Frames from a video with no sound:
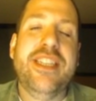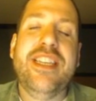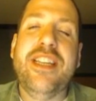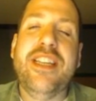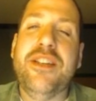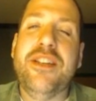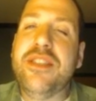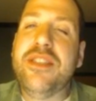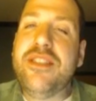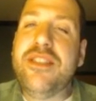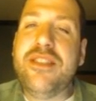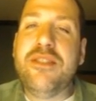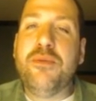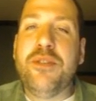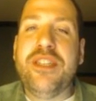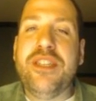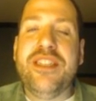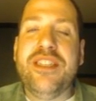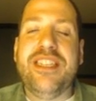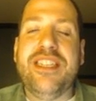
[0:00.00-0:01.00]
And this is
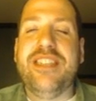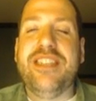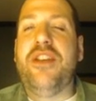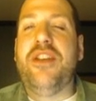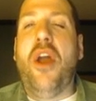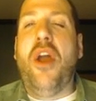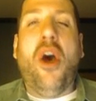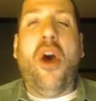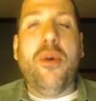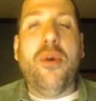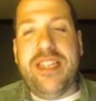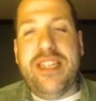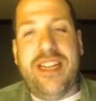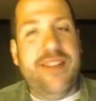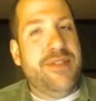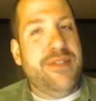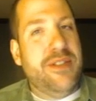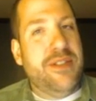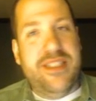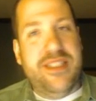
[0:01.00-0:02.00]
one of the things. You always
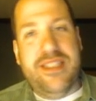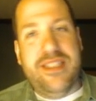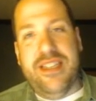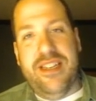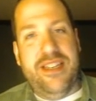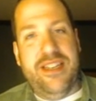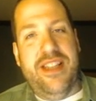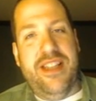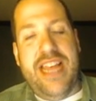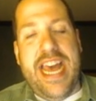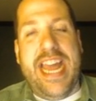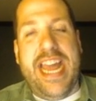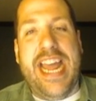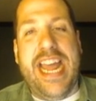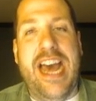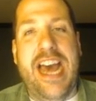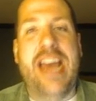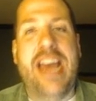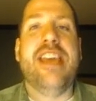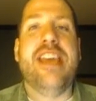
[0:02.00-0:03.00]
have to listen to that
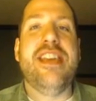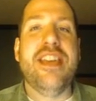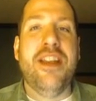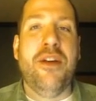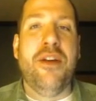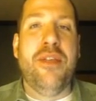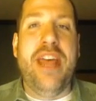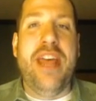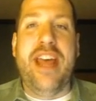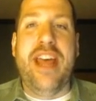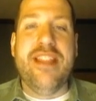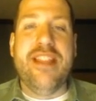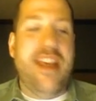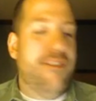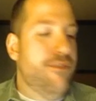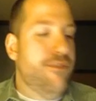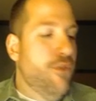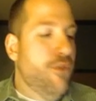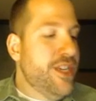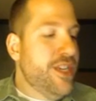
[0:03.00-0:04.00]
guy,
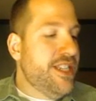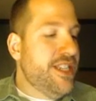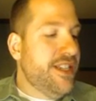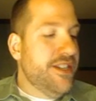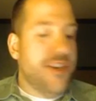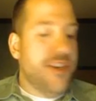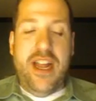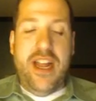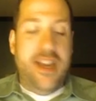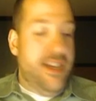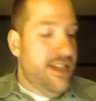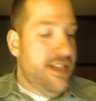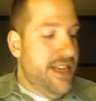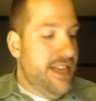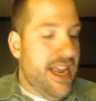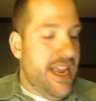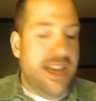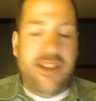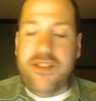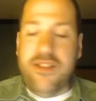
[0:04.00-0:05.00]
that voice in your head. And
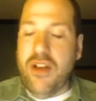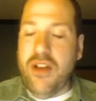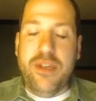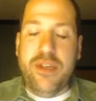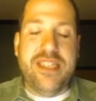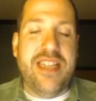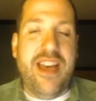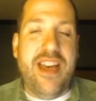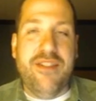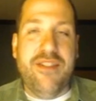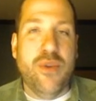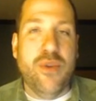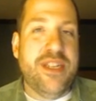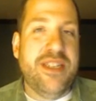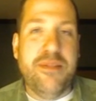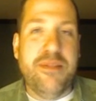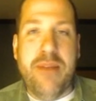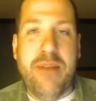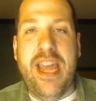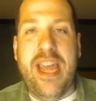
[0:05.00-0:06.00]
Dan is always that
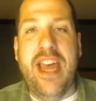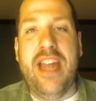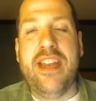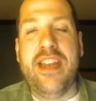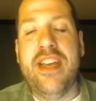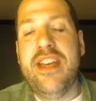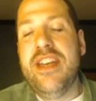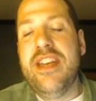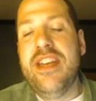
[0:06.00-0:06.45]
voice in my head.